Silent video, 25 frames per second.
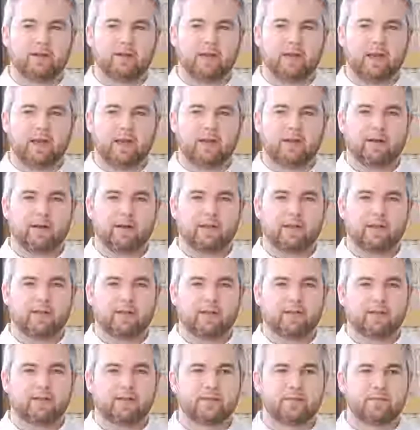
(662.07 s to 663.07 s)
that
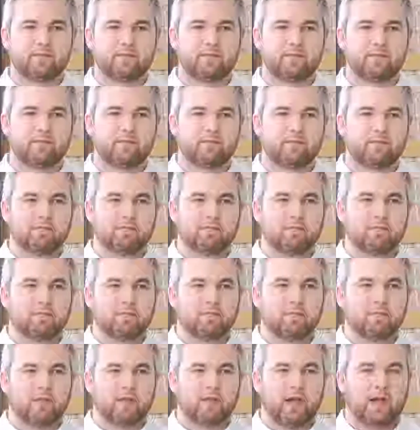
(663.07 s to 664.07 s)
is
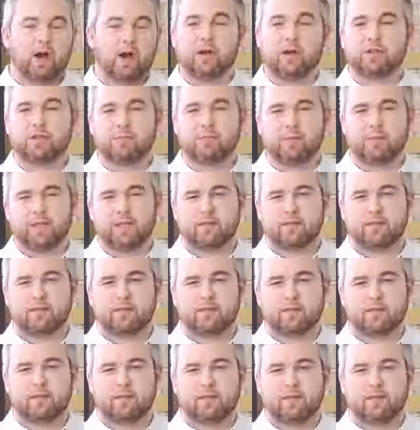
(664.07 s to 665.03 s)
auction-based.